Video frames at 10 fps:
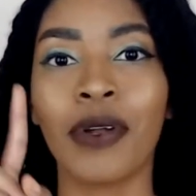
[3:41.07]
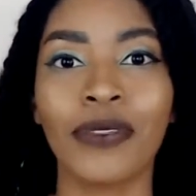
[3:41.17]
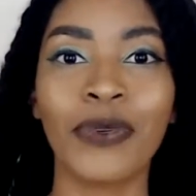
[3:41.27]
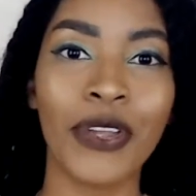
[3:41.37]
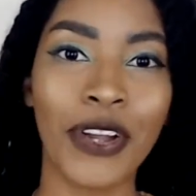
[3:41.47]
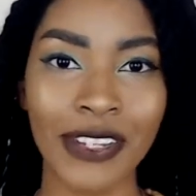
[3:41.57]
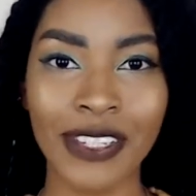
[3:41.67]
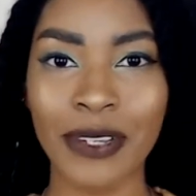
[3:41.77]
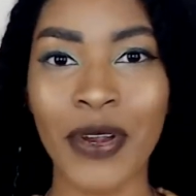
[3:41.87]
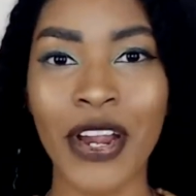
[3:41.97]

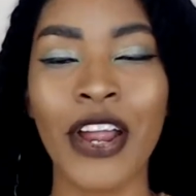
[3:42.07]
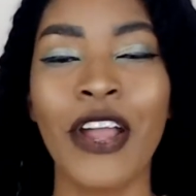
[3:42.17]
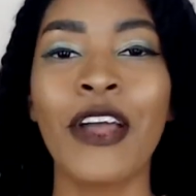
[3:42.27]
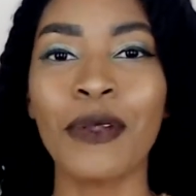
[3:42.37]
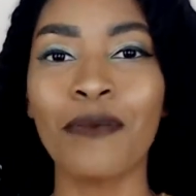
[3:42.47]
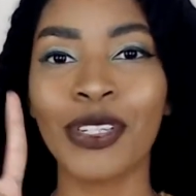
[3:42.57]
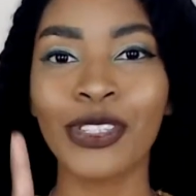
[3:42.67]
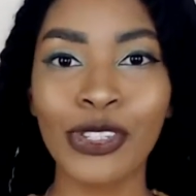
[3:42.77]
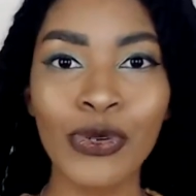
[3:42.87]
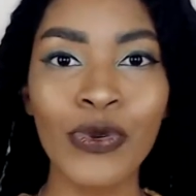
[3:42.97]
Number
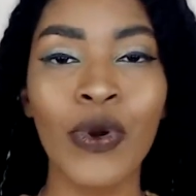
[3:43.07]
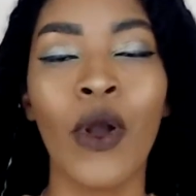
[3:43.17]
2,